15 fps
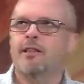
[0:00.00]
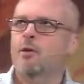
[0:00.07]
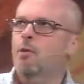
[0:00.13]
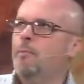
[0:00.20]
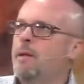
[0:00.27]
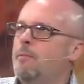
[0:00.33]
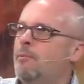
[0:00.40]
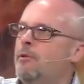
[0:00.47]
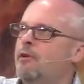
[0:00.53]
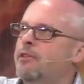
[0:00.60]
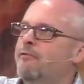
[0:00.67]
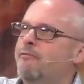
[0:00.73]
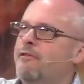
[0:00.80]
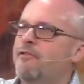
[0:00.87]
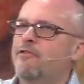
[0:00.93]
There were people on
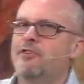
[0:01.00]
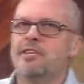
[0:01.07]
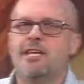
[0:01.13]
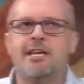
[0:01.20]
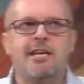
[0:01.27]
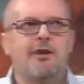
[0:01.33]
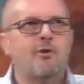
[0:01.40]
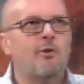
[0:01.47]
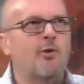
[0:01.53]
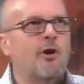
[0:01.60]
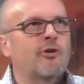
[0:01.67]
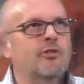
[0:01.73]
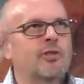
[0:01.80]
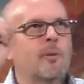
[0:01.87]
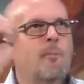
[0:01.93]
the fifth tee who
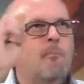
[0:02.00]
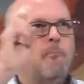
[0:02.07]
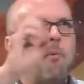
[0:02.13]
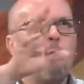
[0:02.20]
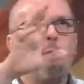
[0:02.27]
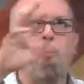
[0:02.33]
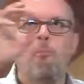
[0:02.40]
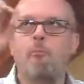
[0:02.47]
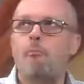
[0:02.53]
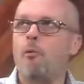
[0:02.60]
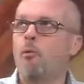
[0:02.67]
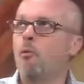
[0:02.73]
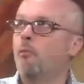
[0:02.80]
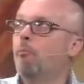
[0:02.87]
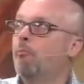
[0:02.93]
heard the boom,
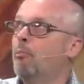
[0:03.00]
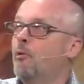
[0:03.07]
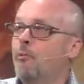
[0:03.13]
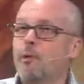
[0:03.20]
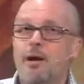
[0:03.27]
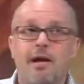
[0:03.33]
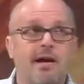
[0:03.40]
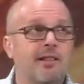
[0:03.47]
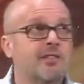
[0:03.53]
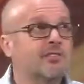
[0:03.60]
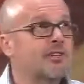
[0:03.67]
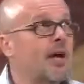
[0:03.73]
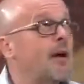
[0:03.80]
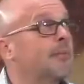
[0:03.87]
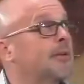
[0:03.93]
boom, boom, and they
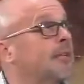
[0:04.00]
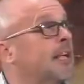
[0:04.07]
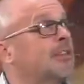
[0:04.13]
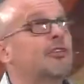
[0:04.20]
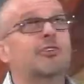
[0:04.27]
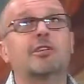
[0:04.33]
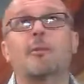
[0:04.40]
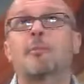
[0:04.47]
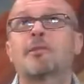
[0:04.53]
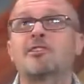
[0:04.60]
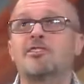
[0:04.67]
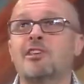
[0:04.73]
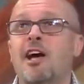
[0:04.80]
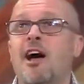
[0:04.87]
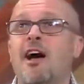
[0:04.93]
stopped, and they looked up in
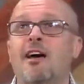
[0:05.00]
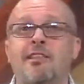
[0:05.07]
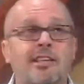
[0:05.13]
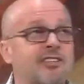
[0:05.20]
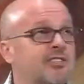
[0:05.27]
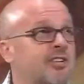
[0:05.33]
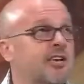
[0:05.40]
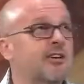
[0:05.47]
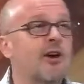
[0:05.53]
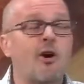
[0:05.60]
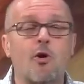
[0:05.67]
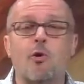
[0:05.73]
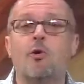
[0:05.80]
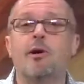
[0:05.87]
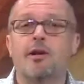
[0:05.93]
the sky, and they said,
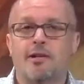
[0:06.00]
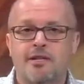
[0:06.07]
oh,